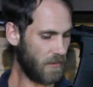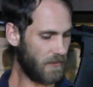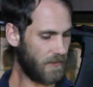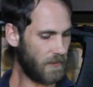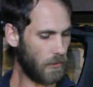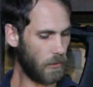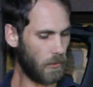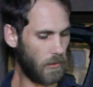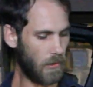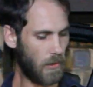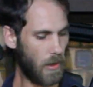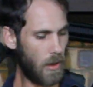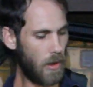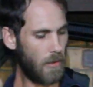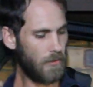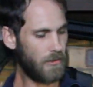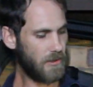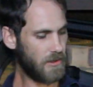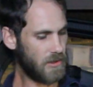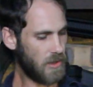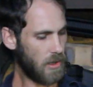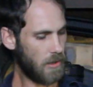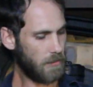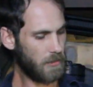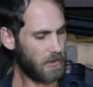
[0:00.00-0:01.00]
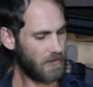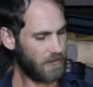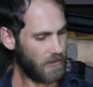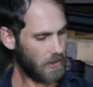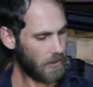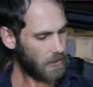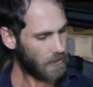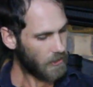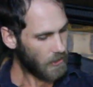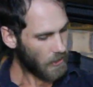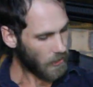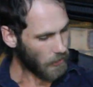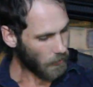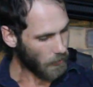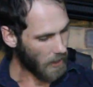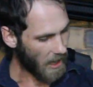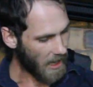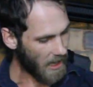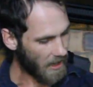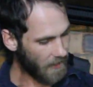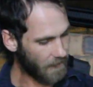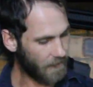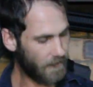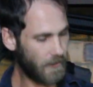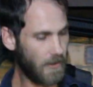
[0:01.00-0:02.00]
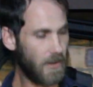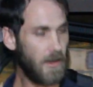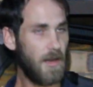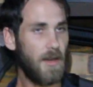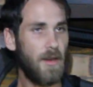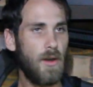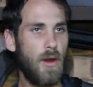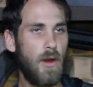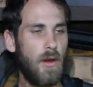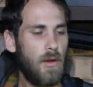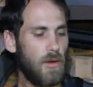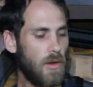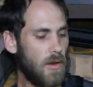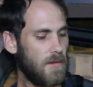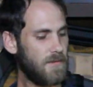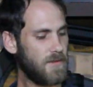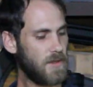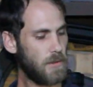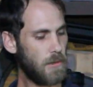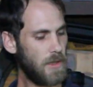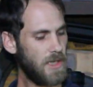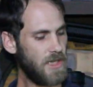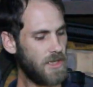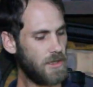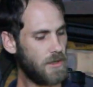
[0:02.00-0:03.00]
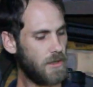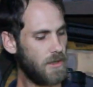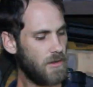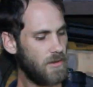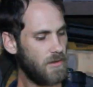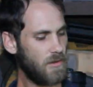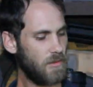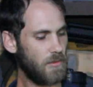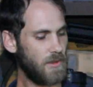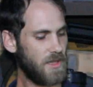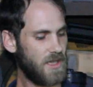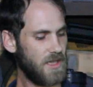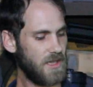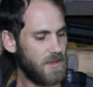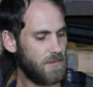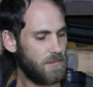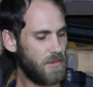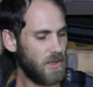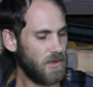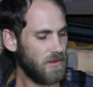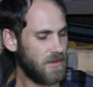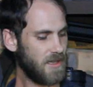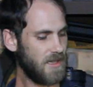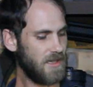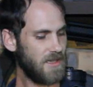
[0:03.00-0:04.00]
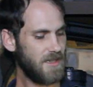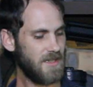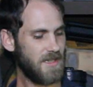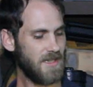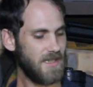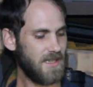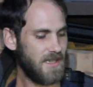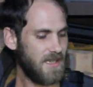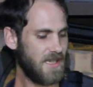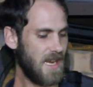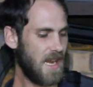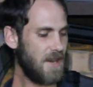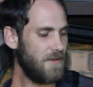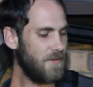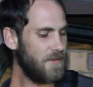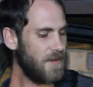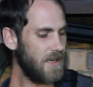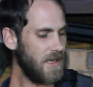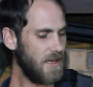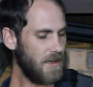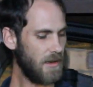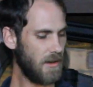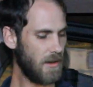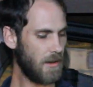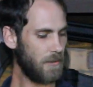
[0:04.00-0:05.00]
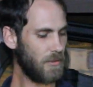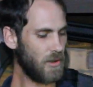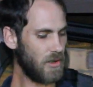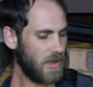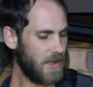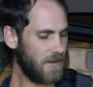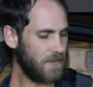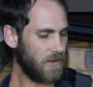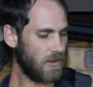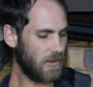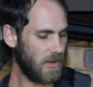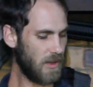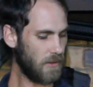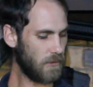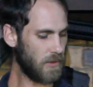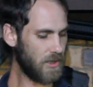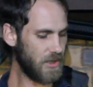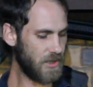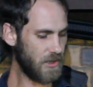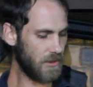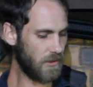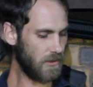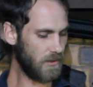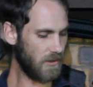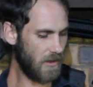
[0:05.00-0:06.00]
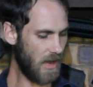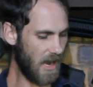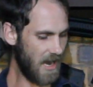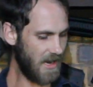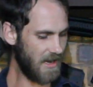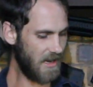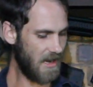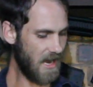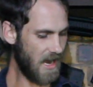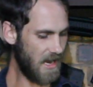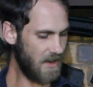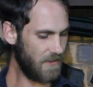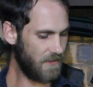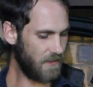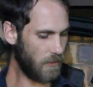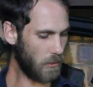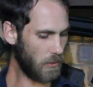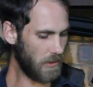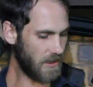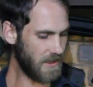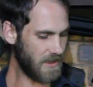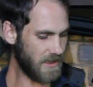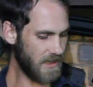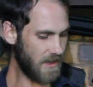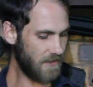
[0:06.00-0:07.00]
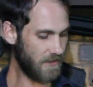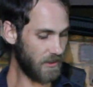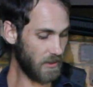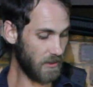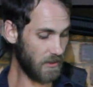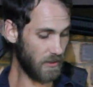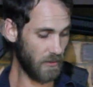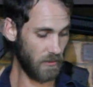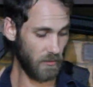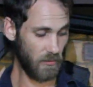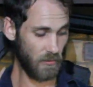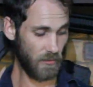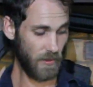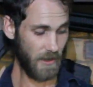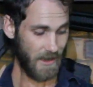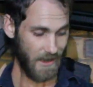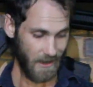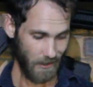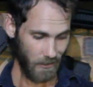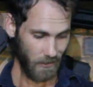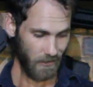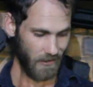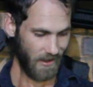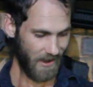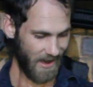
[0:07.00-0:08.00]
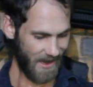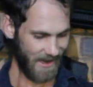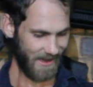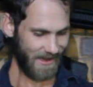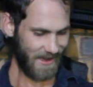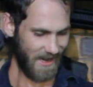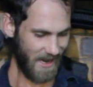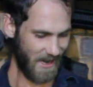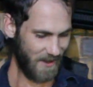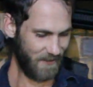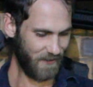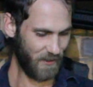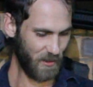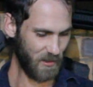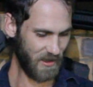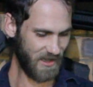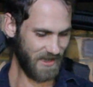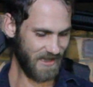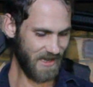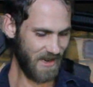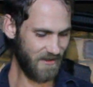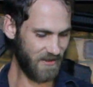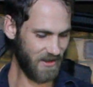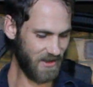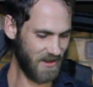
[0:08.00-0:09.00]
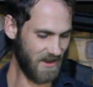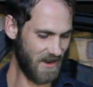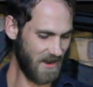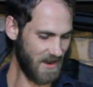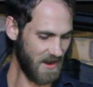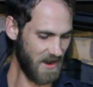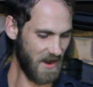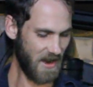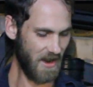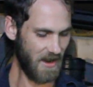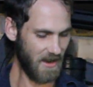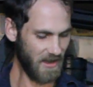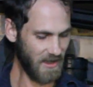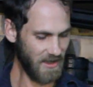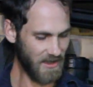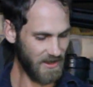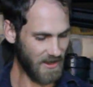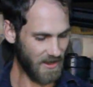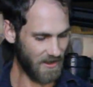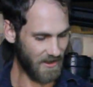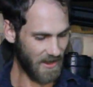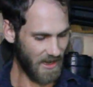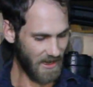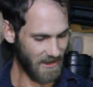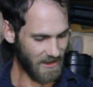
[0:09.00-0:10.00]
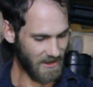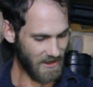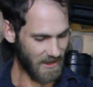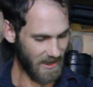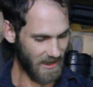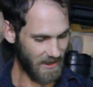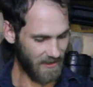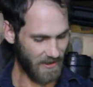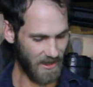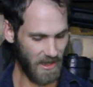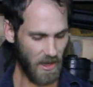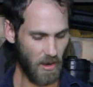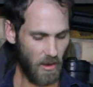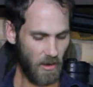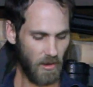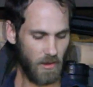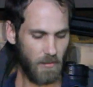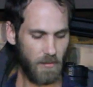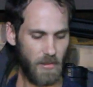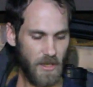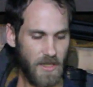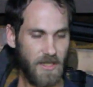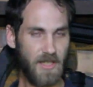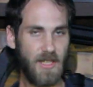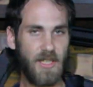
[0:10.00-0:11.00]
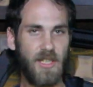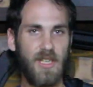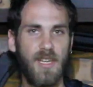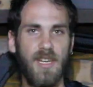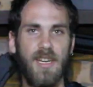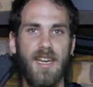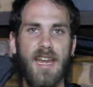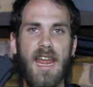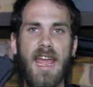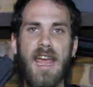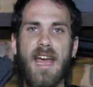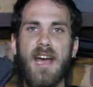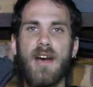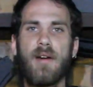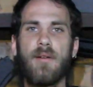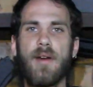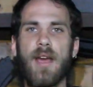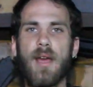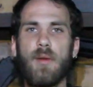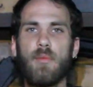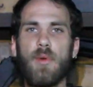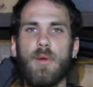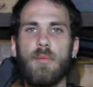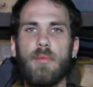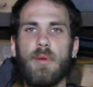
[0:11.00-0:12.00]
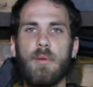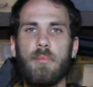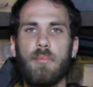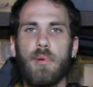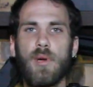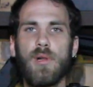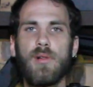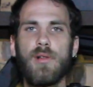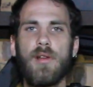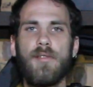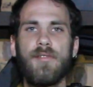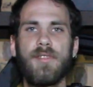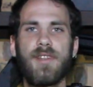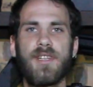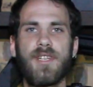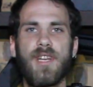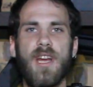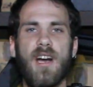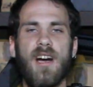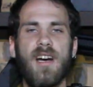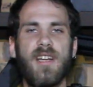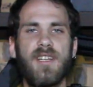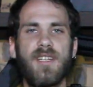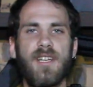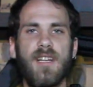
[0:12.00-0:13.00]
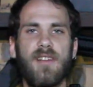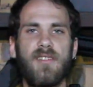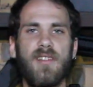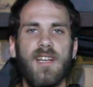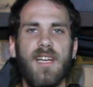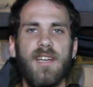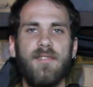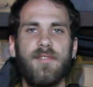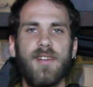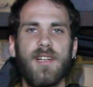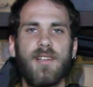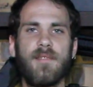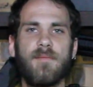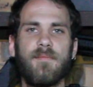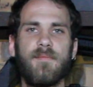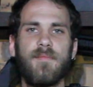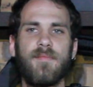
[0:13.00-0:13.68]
before, on the top of it, you have an on-off switch, which is built in as a safety, I believe, on the original AK-47, the real AK-47. So that's in the on position now, and when we pull on the charging lever,